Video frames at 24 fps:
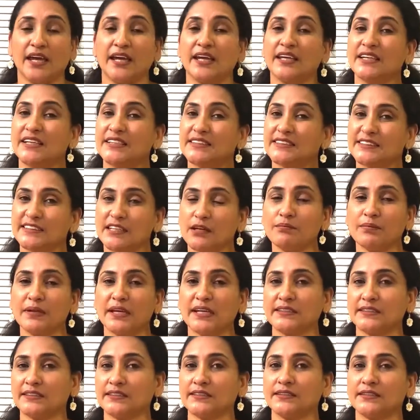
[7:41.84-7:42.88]
And in some
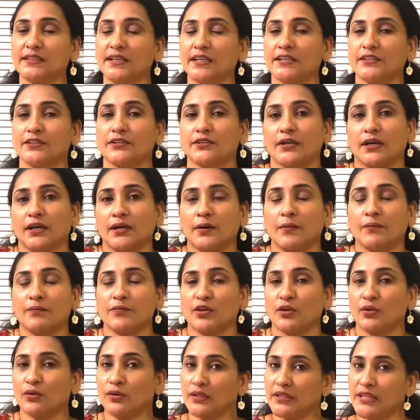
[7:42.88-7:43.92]
places that um,
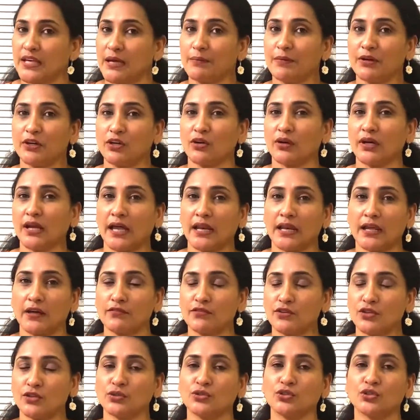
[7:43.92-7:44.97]
you, they may not
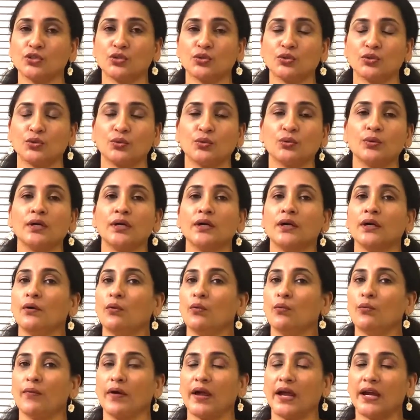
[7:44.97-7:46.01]
allow you to
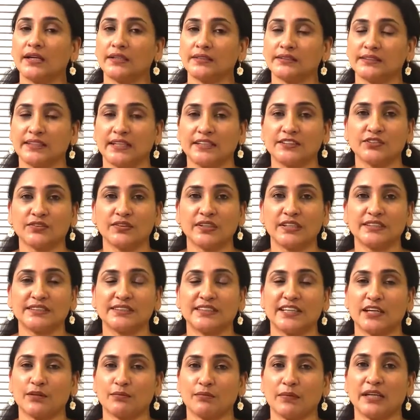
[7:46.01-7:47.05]
wear sunscreens
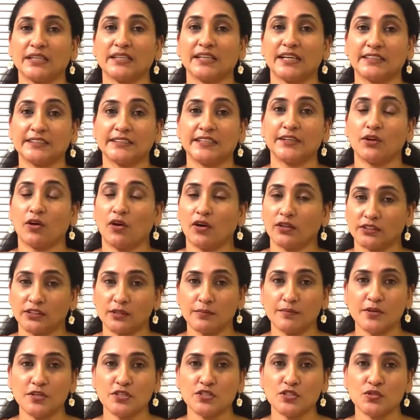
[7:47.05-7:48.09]
that might contain
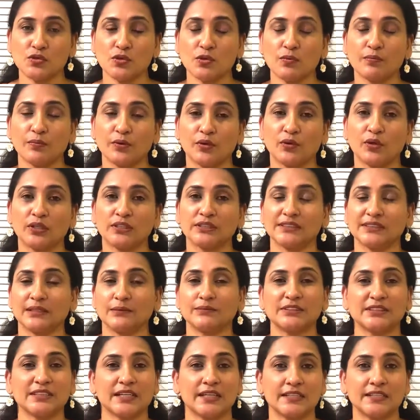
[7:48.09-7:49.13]
oxybenzone because
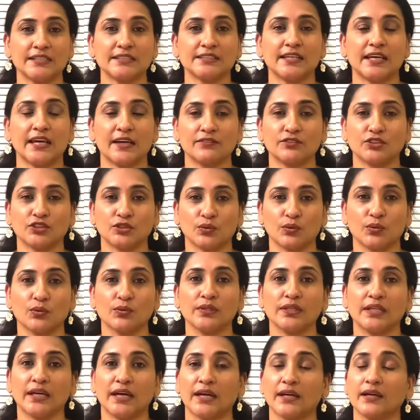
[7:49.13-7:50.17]
some studies have
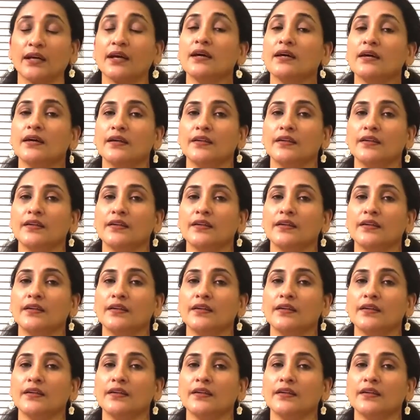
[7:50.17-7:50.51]
shown that